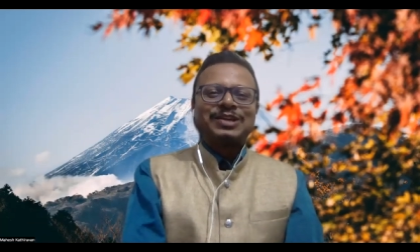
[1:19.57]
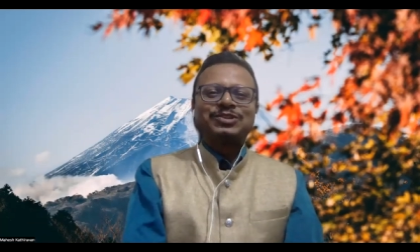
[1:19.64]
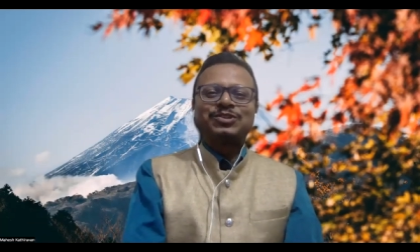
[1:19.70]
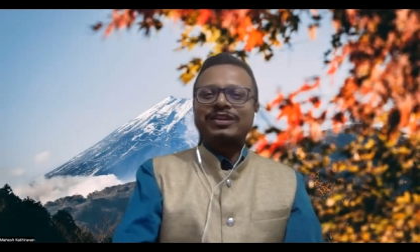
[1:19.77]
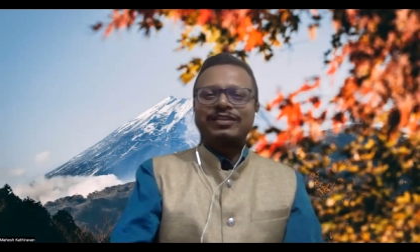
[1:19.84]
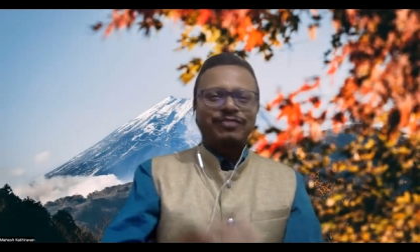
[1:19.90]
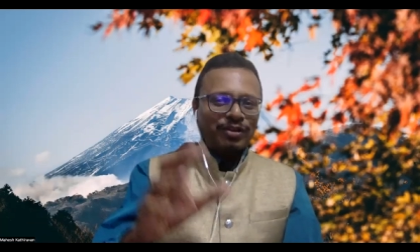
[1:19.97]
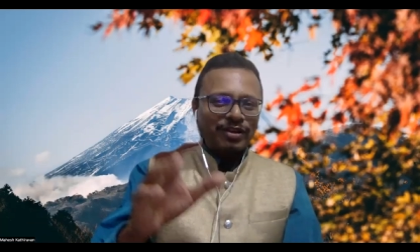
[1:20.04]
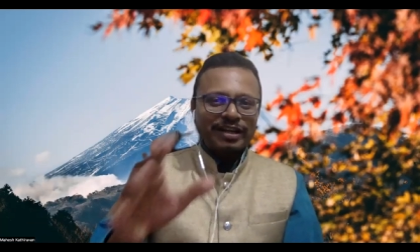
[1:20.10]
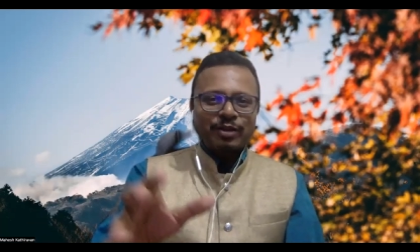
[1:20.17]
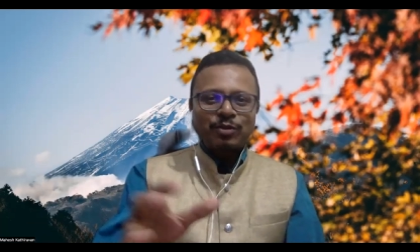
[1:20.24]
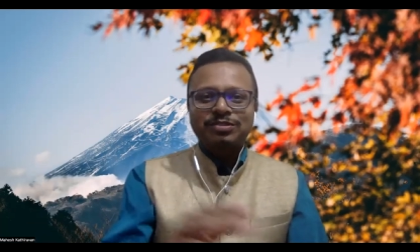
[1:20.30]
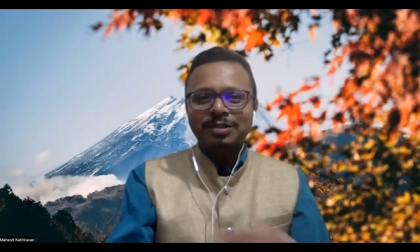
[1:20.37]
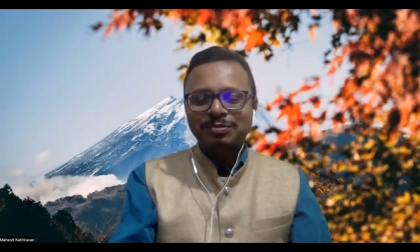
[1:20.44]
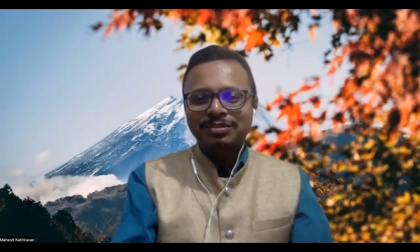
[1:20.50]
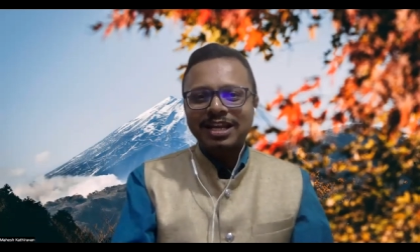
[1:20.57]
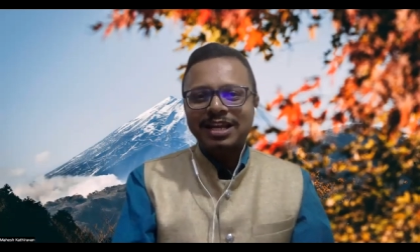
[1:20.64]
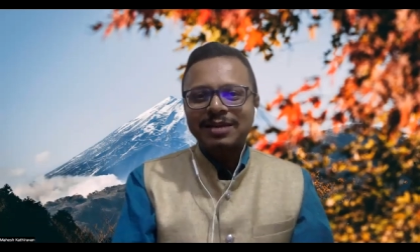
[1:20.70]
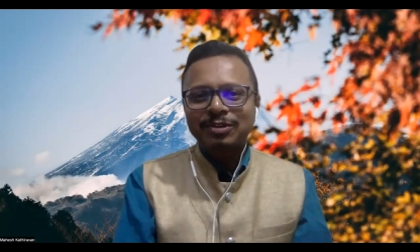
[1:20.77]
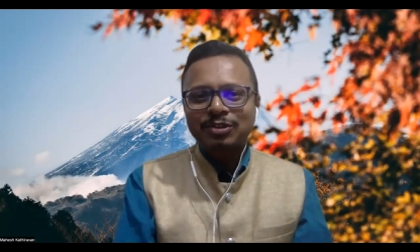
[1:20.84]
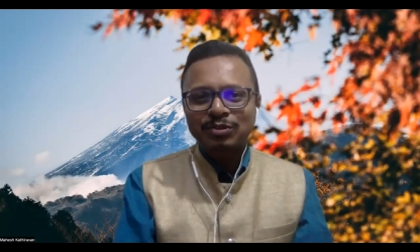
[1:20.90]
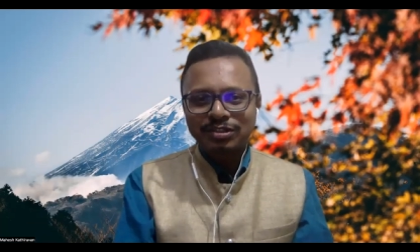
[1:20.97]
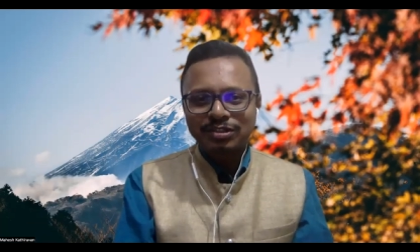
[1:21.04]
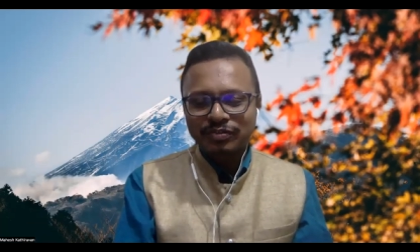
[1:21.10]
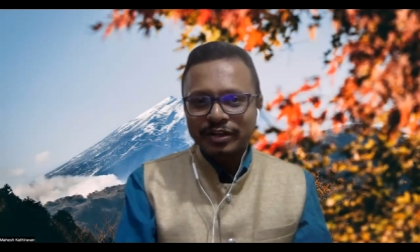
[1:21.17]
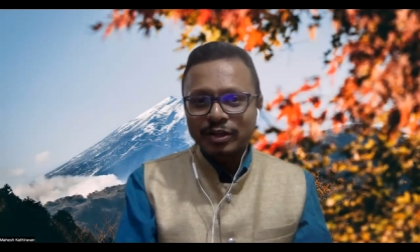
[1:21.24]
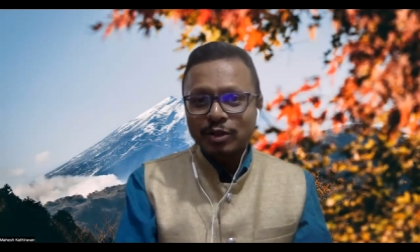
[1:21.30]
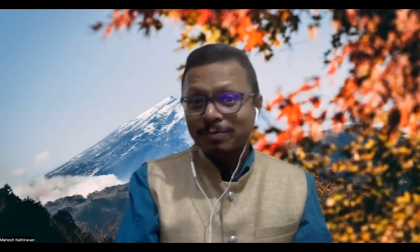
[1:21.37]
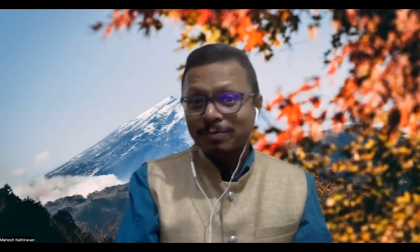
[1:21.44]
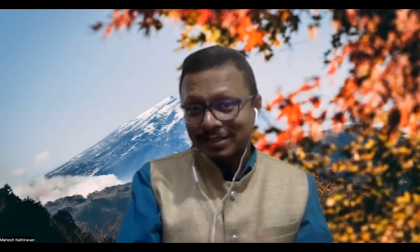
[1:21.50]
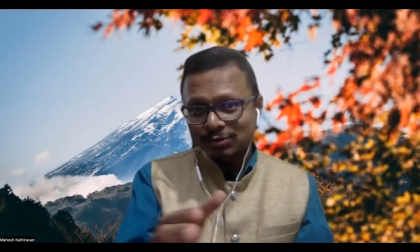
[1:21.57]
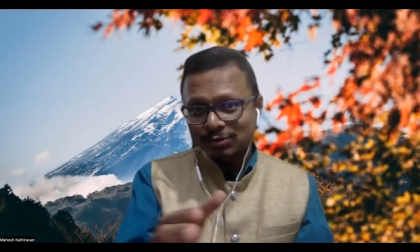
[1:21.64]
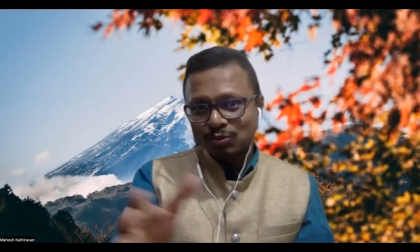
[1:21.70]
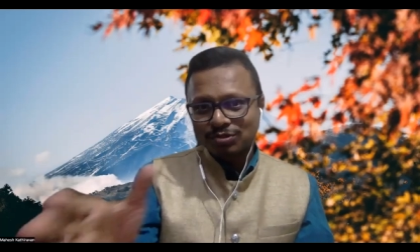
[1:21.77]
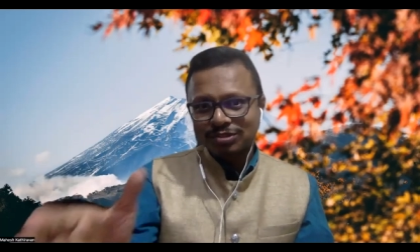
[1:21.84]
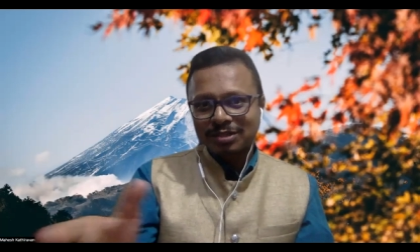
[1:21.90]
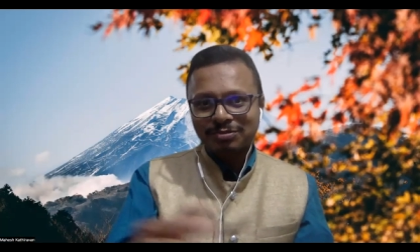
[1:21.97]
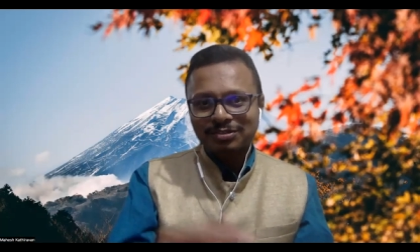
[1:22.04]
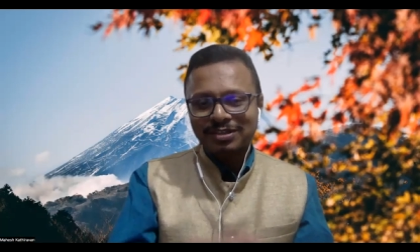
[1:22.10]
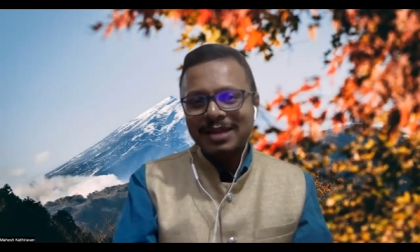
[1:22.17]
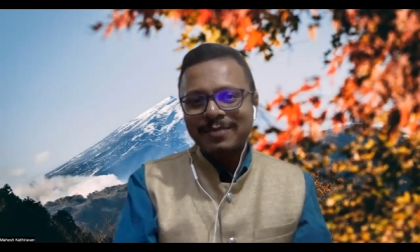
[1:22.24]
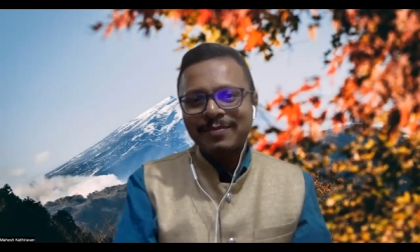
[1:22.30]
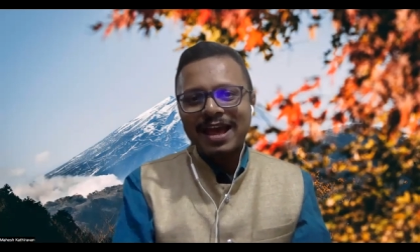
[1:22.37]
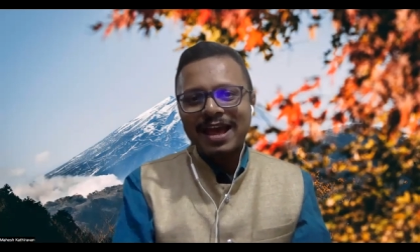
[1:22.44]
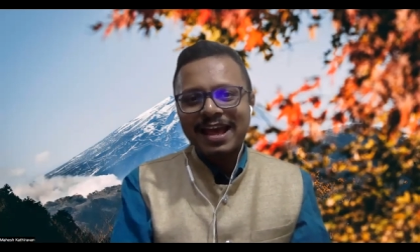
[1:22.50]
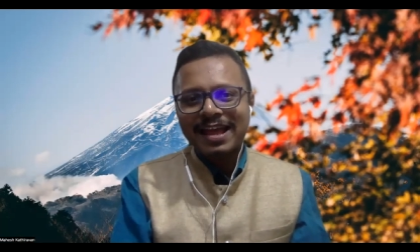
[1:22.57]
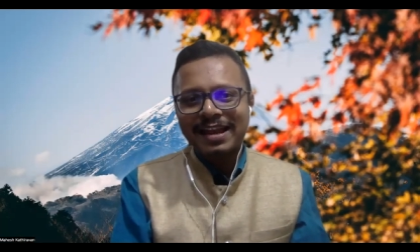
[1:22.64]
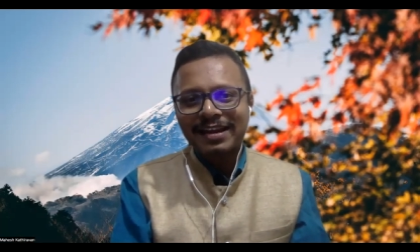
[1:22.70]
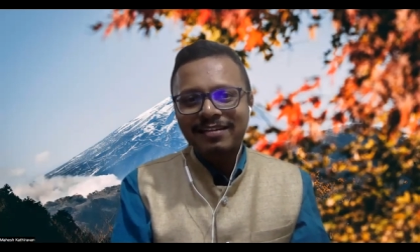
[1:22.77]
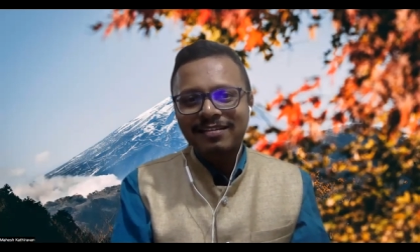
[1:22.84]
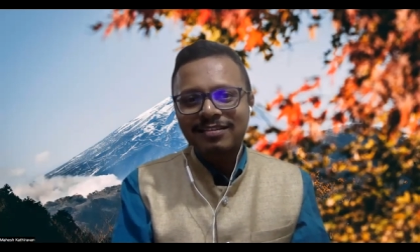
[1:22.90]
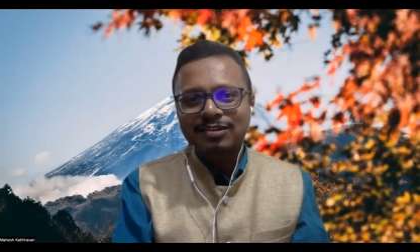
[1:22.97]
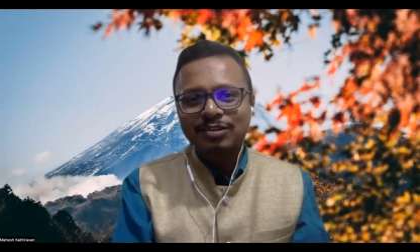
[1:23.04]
so if you're a new subscriber to this video, please do subscribe and